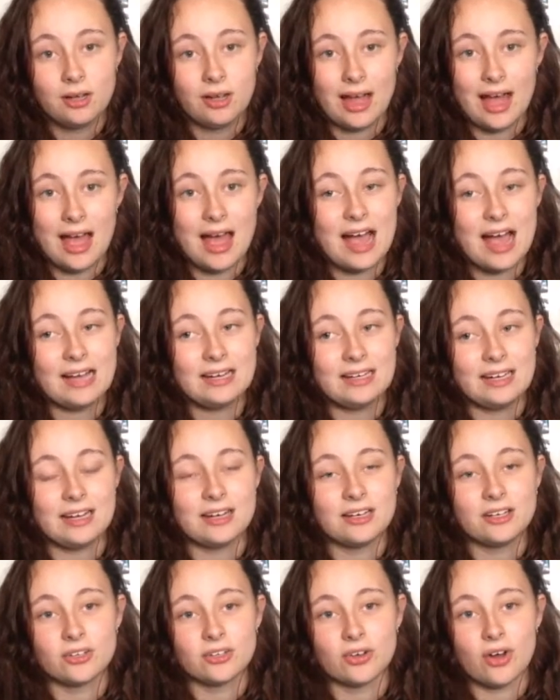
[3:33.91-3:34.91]
and it
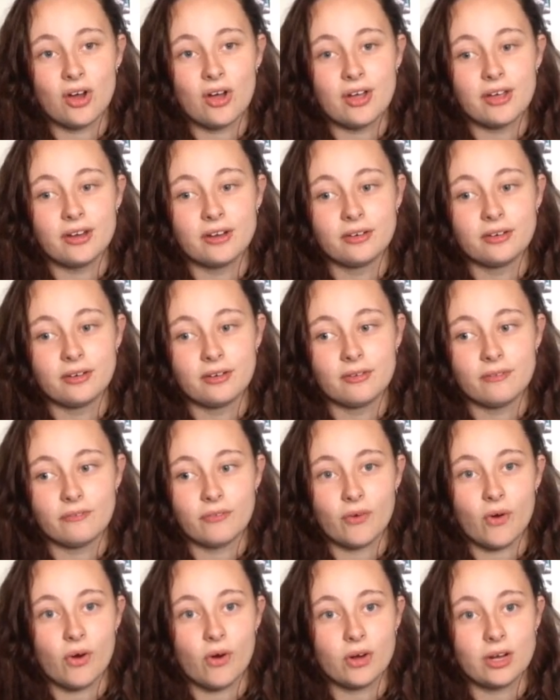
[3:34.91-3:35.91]
is known
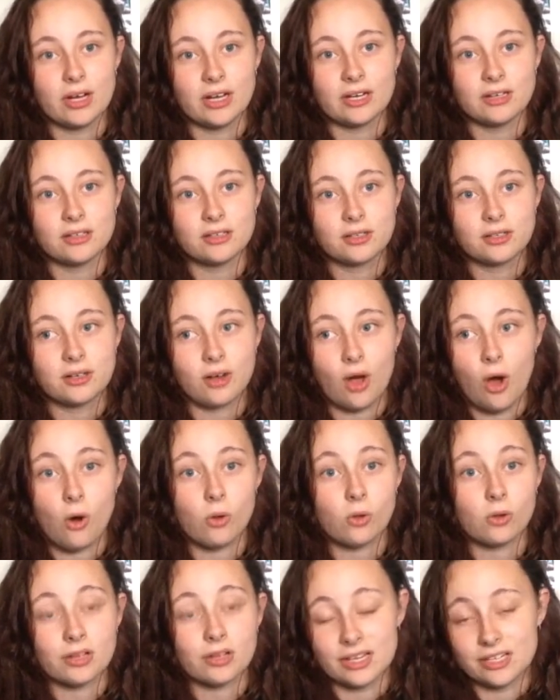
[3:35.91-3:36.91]
for its
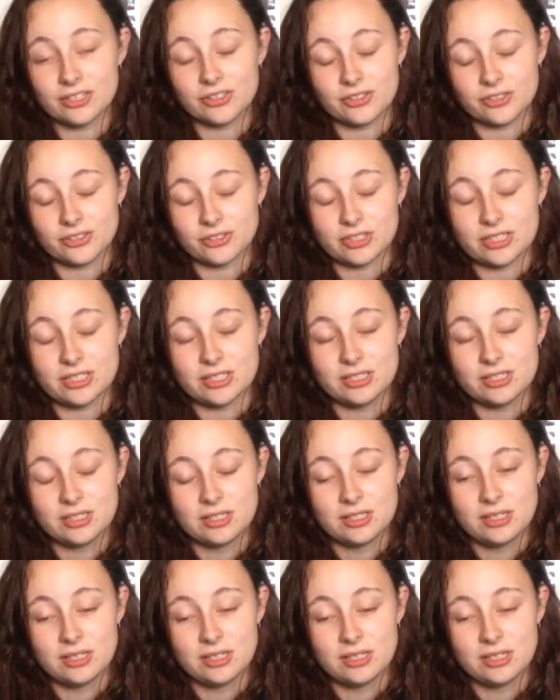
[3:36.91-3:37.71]
coal industry.